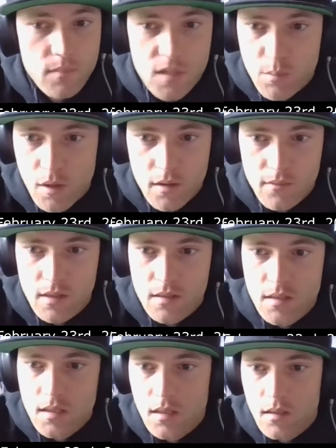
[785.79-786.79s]
It's part of
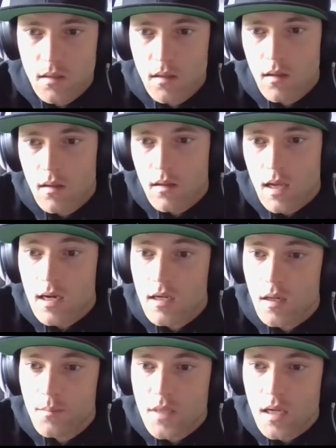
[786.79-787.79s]
this.
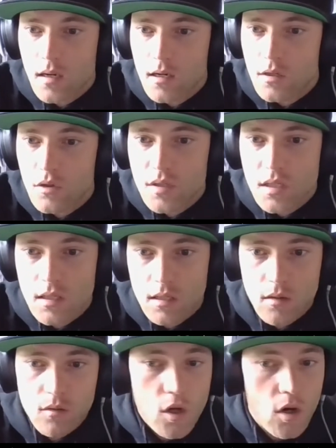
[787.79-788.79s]
Any update on a new
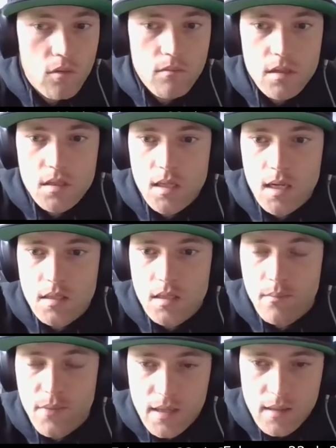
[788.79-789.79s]
CEO? No, it's not
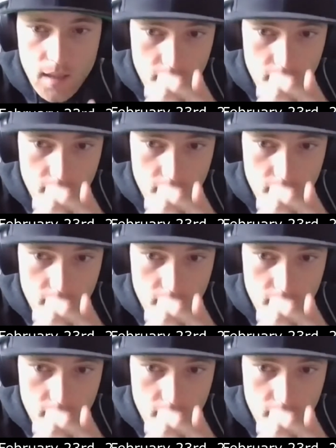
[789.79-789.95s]
something